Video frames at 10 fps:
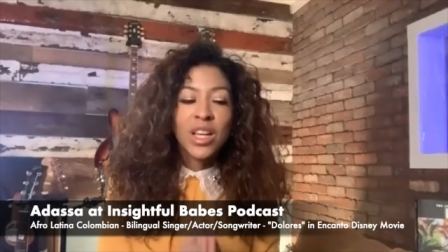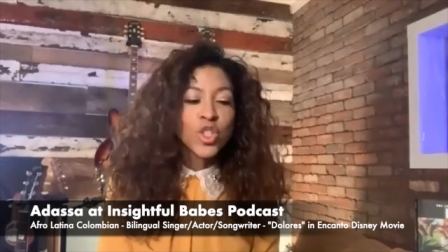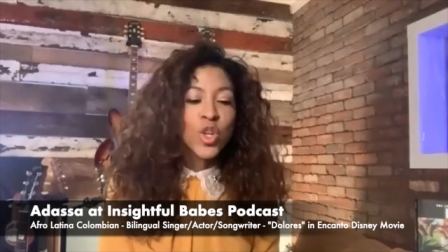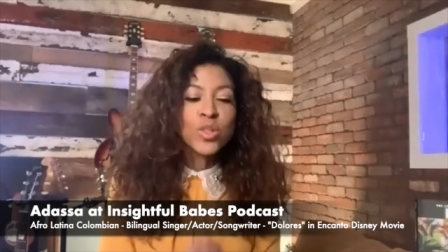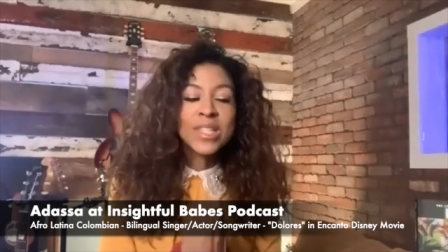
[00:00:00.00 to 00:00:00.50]

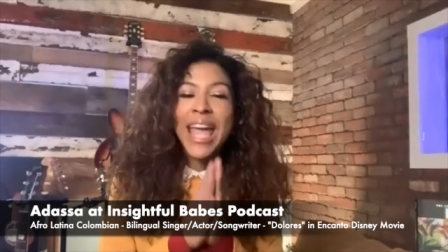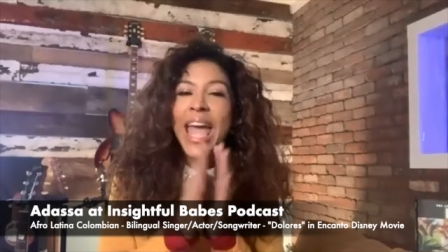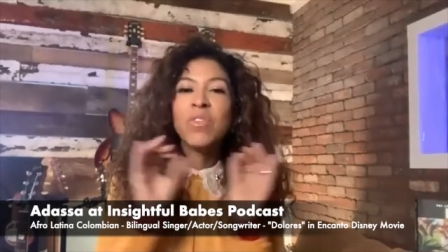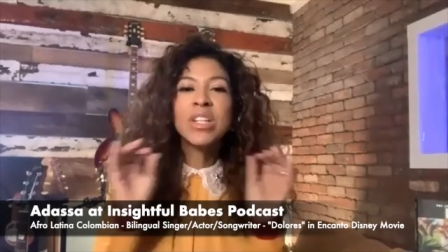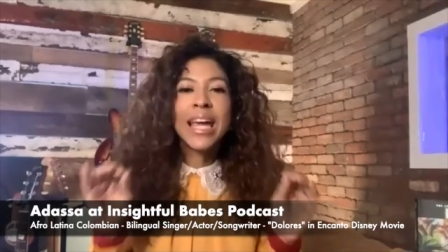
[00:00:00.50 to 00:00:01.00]
So you say
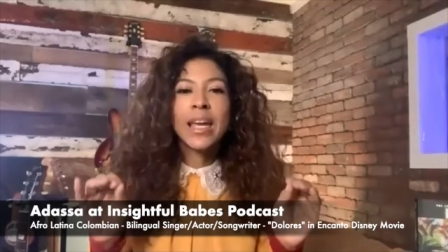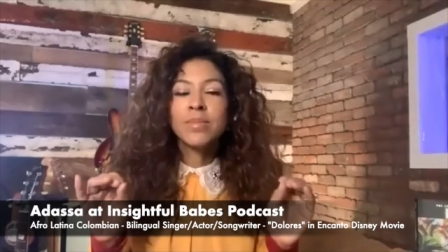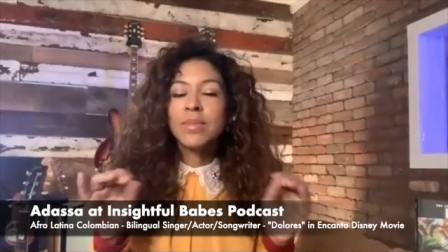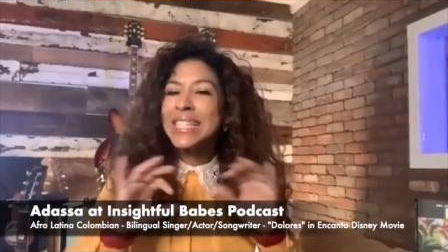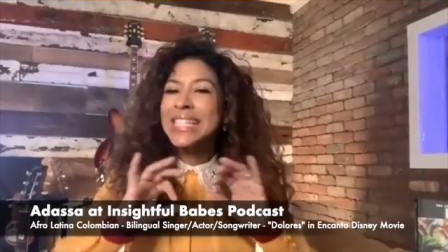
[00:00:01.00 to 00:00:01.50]
every day,
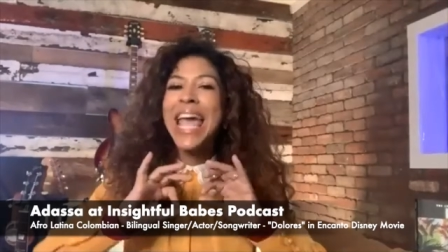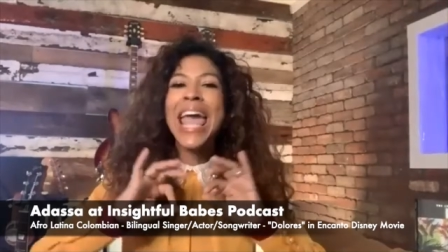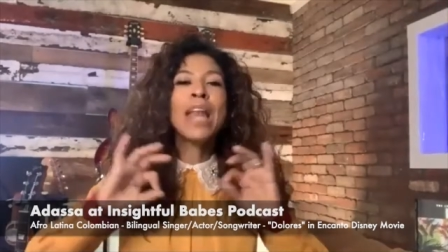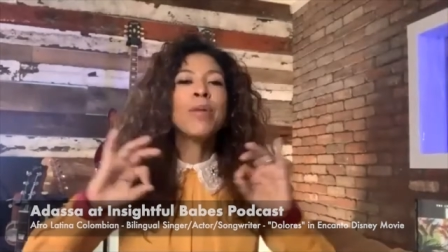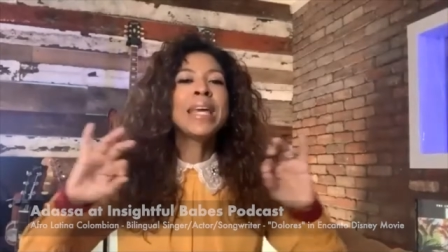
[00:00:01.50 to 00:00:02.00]

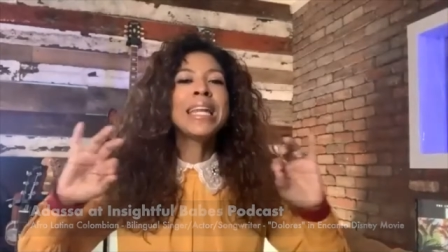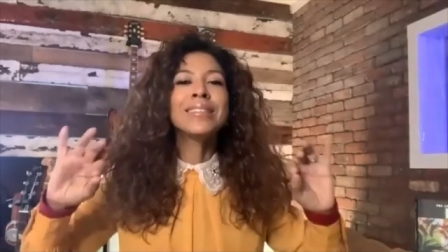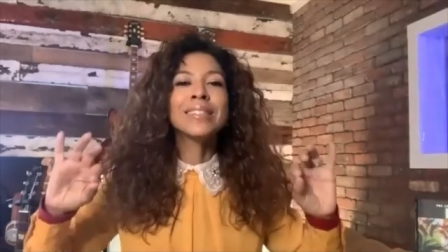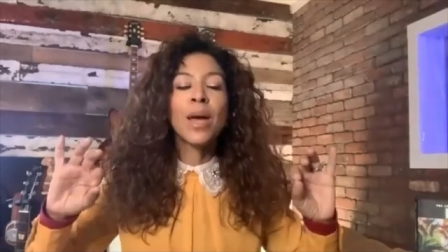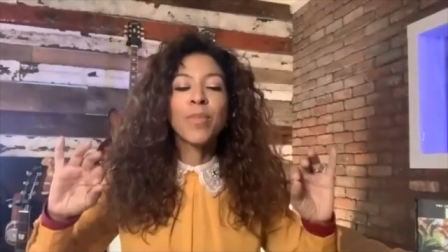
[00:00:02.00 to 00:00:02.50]
10
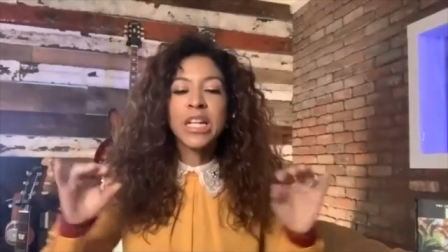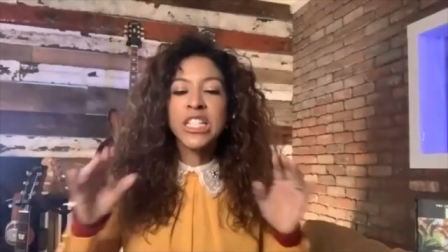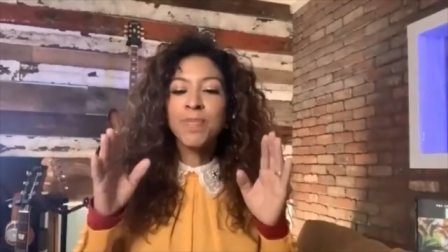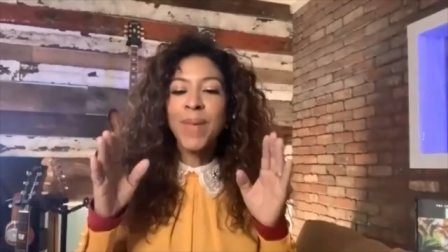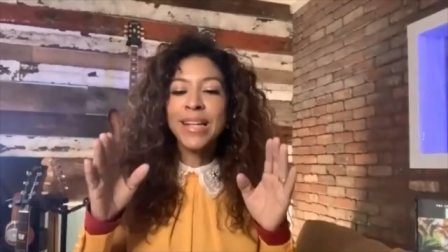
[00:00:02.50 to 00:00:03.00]
minutes, I'm going to
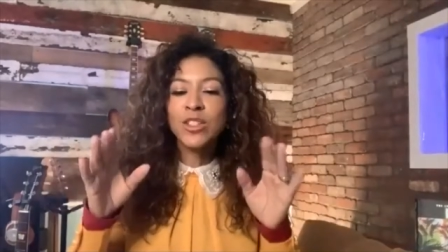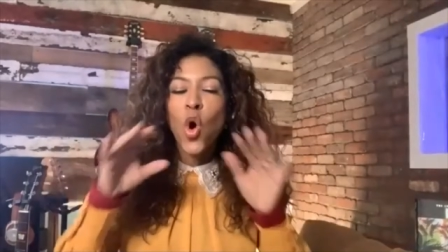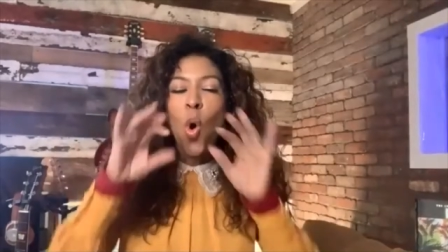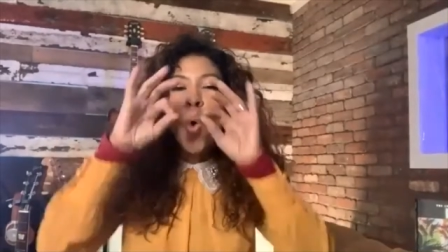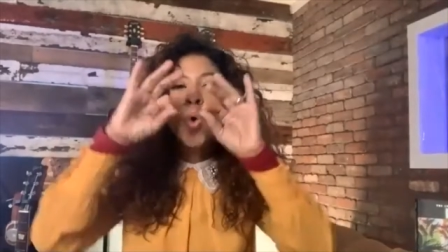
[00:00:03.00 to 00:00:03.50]
spend
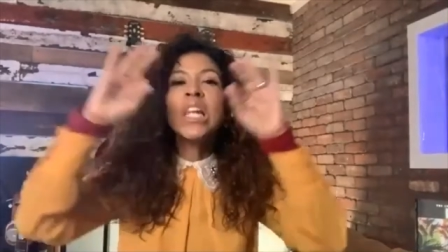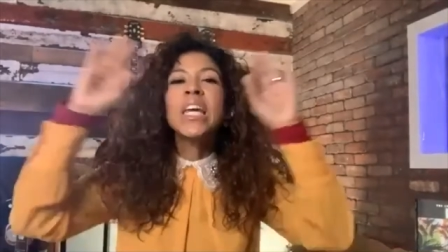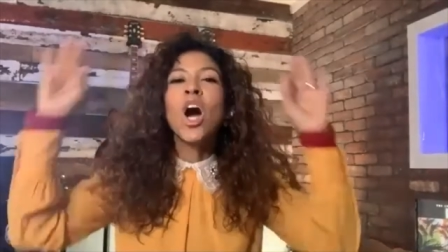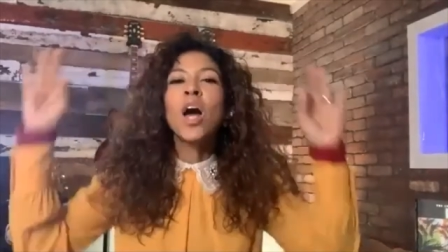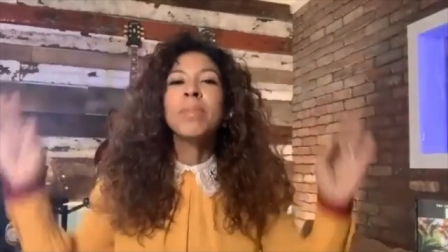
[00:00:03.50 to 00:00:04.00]

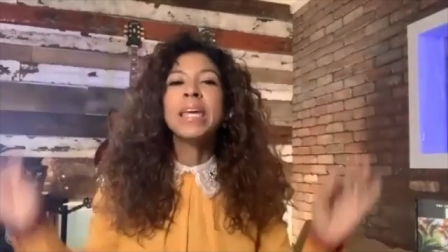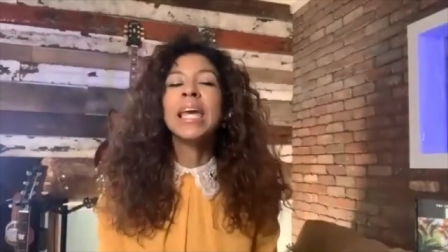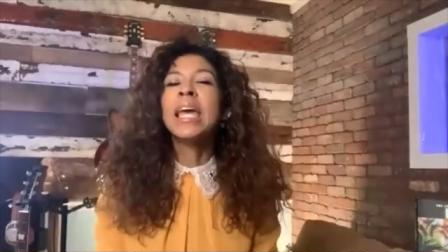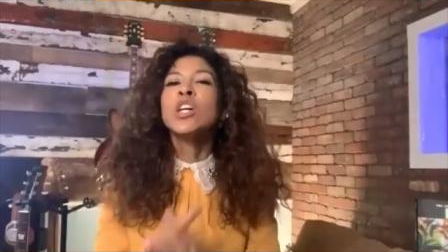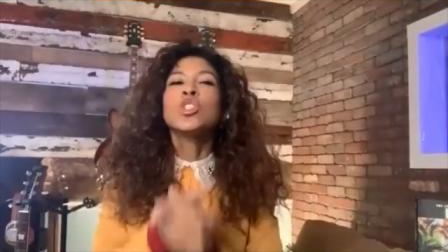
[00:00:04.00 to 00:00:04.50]
only on
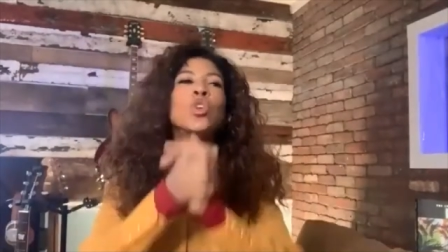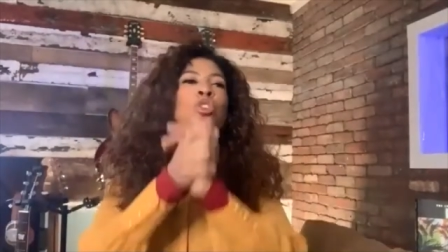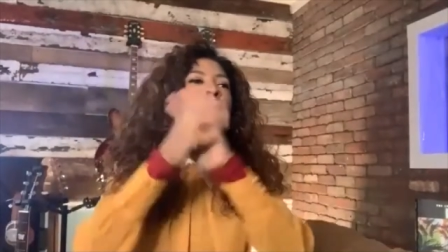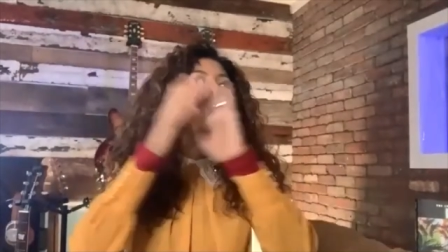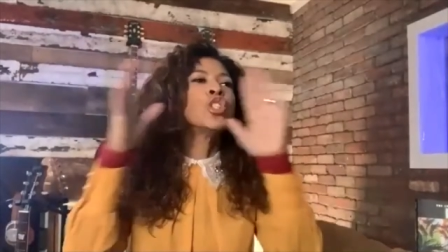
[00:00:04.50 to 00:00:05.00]
me. So
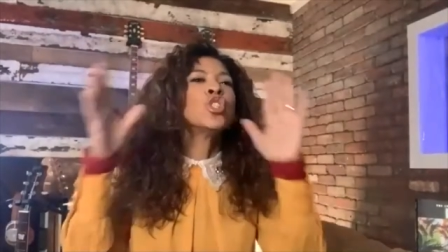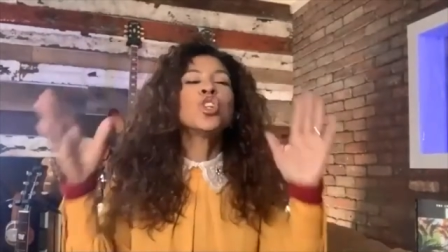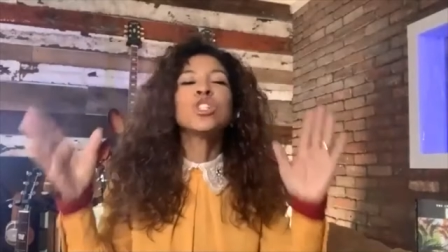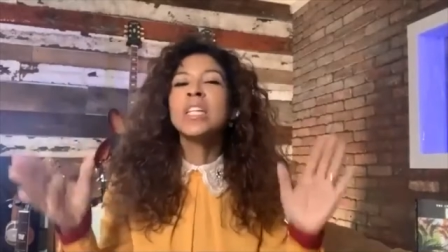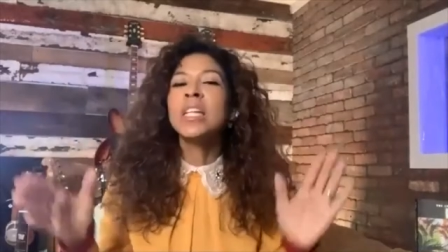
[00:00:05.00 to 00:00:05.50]
talk to
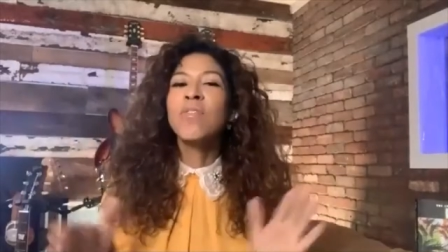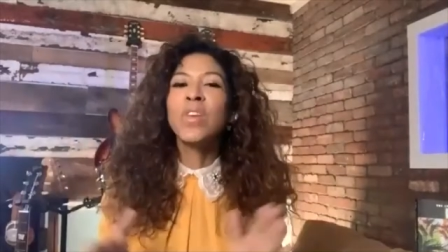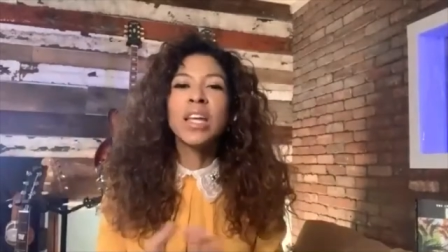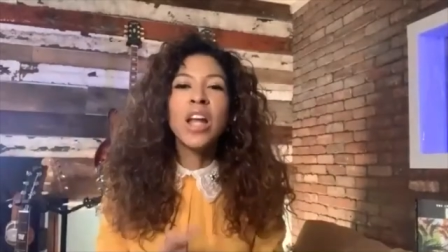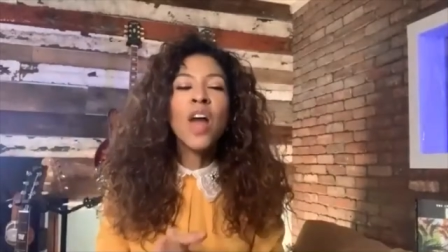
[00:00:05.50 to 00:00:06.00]
your
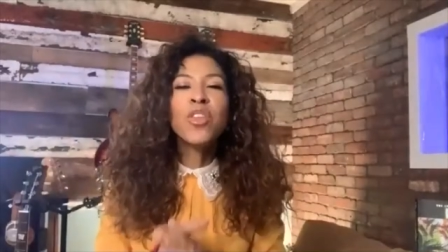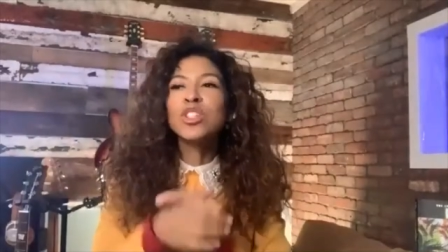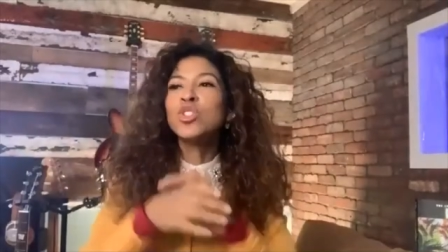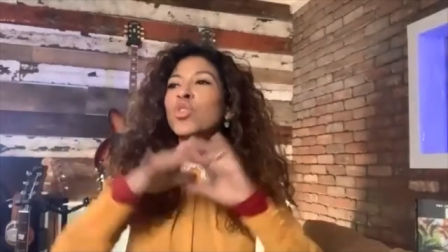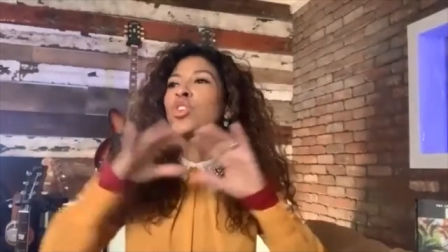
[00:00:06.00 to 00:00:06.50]
significant
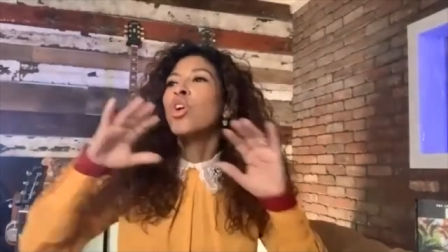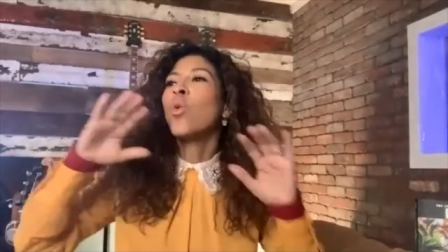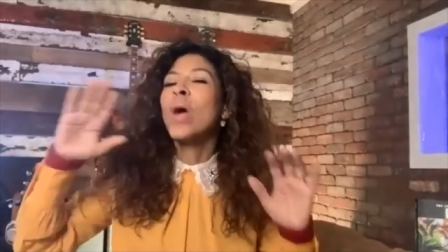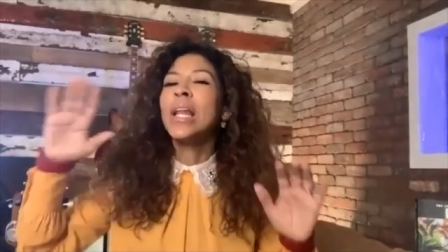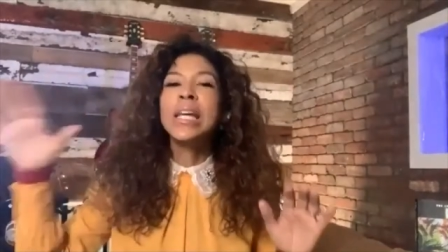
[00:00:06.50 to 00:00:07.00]
other, to
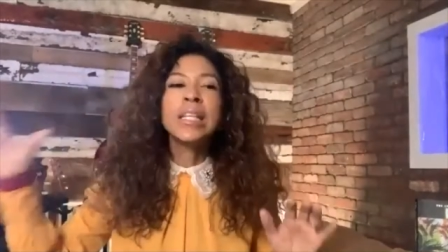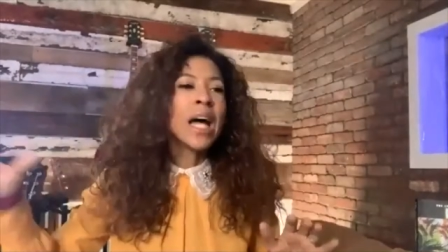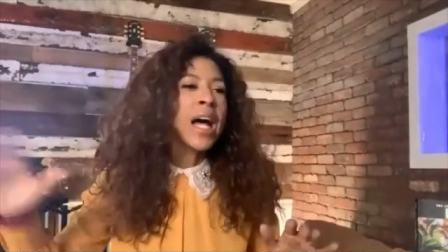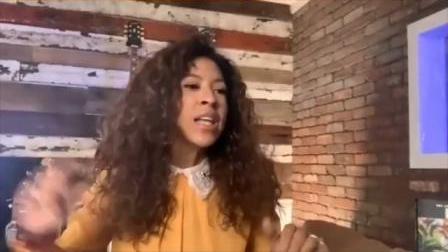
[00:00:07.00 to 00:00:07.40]
your abuelitas,